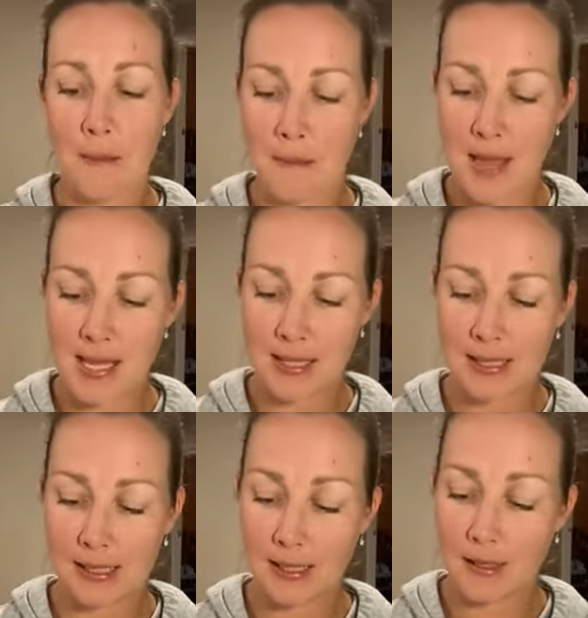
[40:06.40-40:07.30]

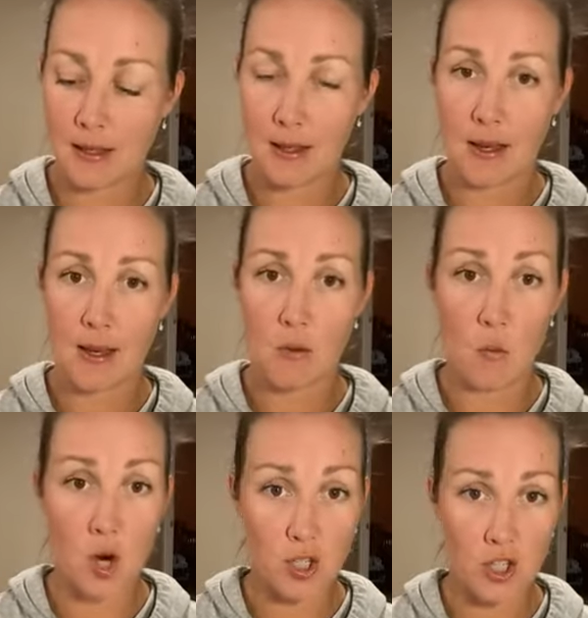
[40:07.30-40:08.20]
men's
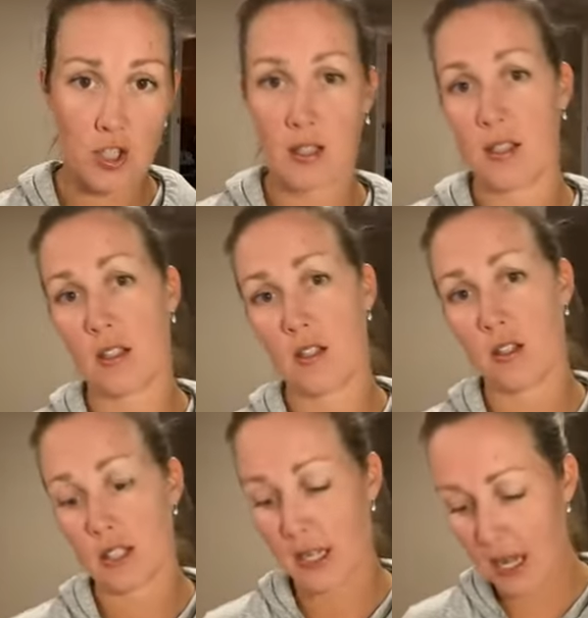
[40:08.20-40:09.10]
wash.
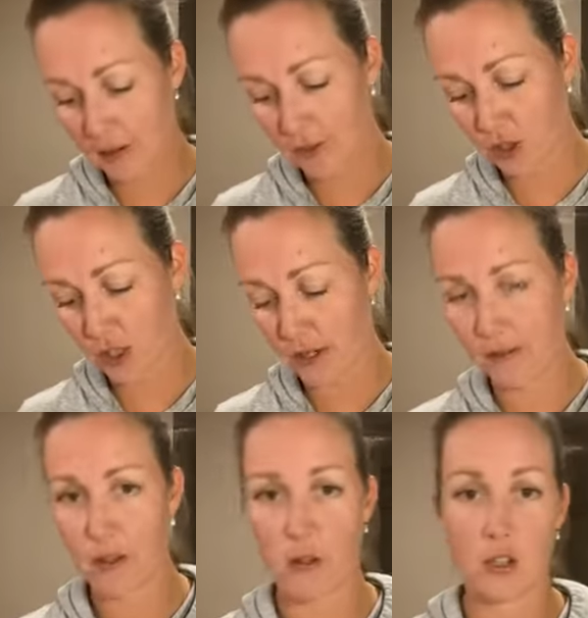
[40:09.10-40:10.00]
There's an
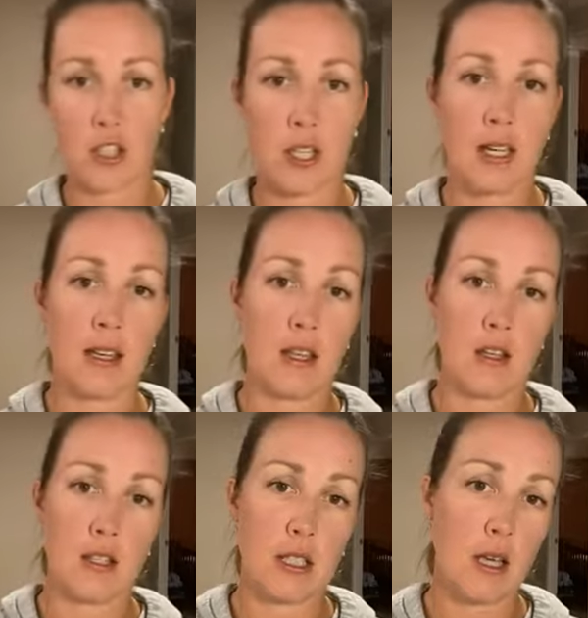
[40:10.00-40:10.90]
aftershave lotion.
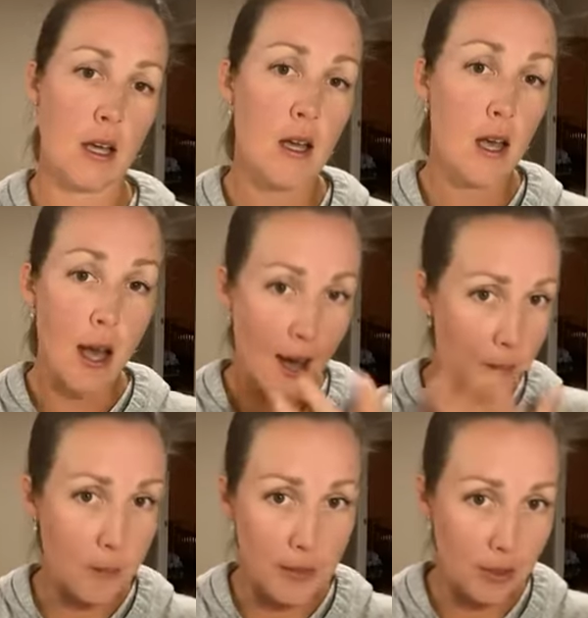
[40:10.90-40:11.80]
There's a
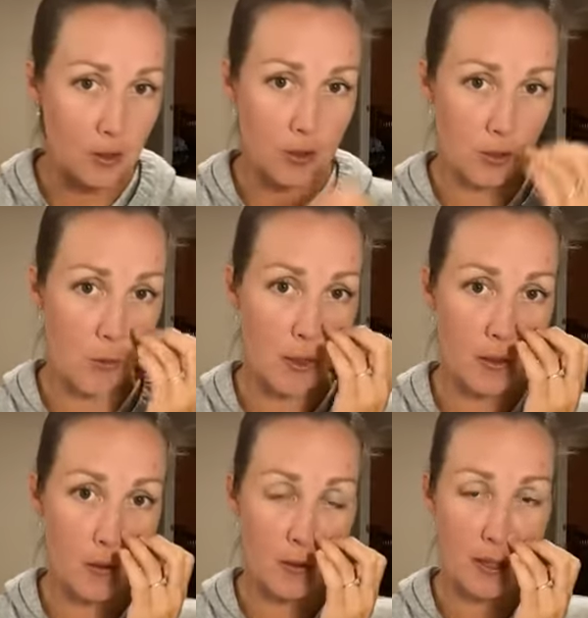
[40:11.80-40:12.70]
beard
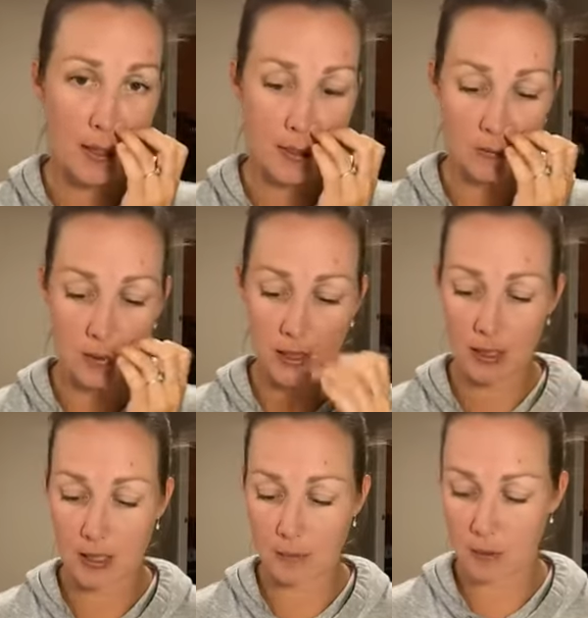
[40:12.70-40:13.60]
oil that is
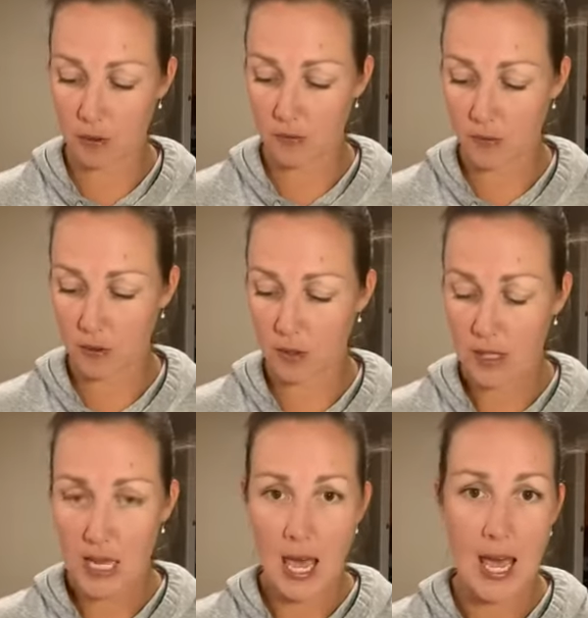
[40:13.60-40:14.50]
really
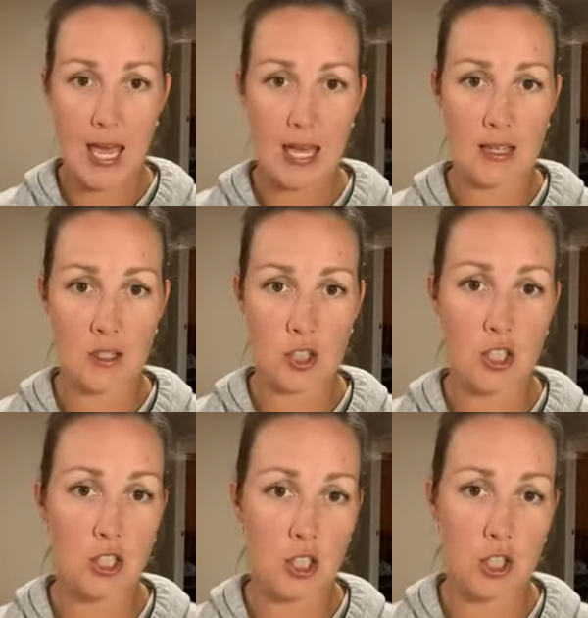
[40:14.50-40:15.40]
beautiful, and
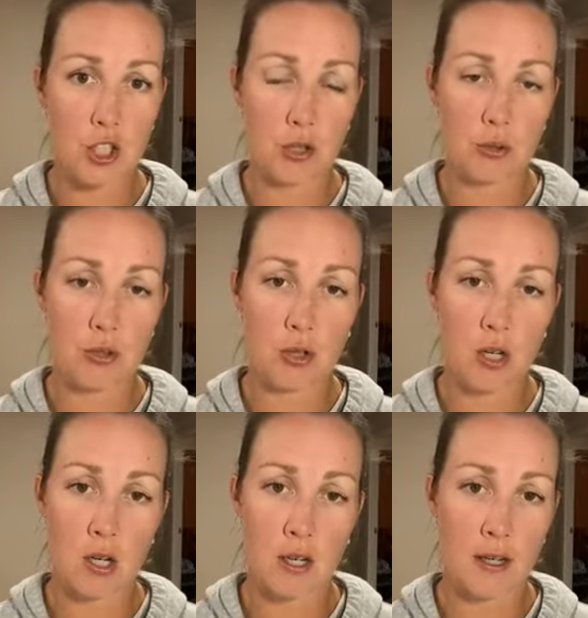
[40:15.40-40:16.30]
just the
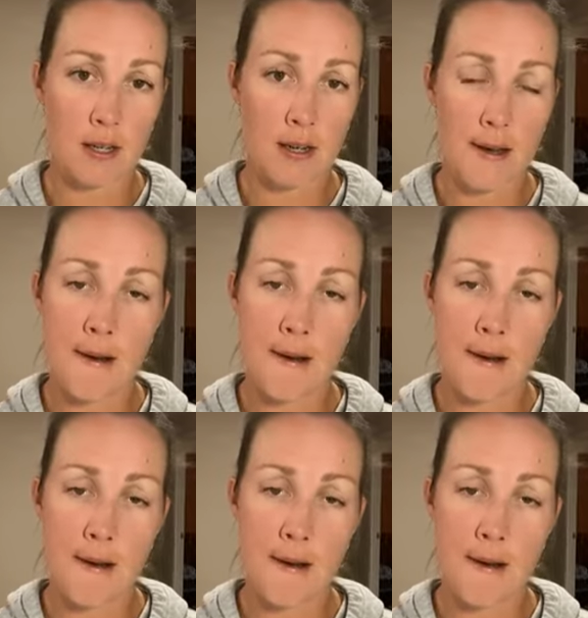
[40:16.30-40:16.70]
Shoetron